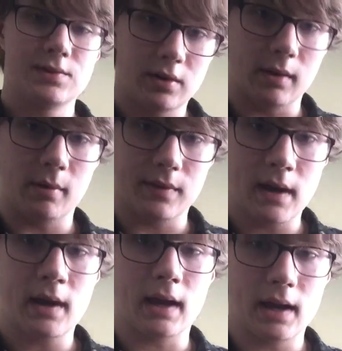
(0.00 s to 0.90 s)
Sorry about
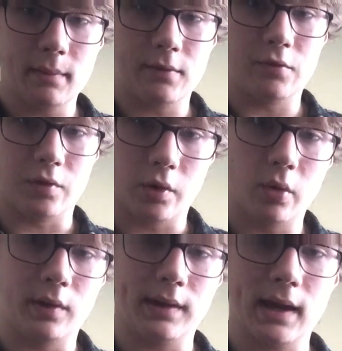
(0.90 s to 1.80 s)
that, I had a bit of a
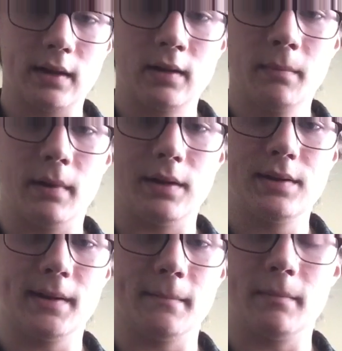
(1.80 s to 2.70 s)
recording error,
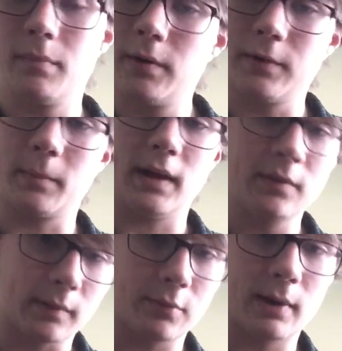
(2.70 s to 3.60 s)
but perfect
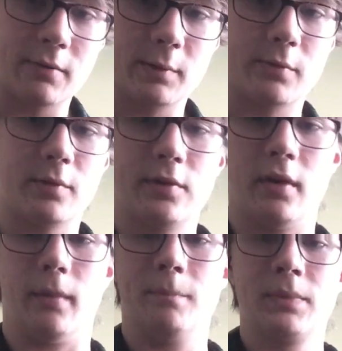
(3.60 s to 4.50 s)
place because we're halfway through the
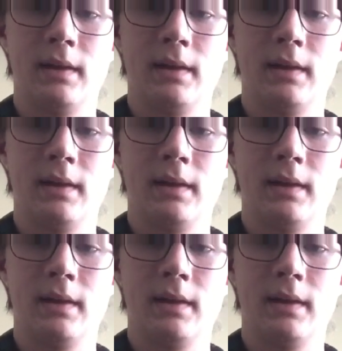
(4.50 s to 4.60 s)
song.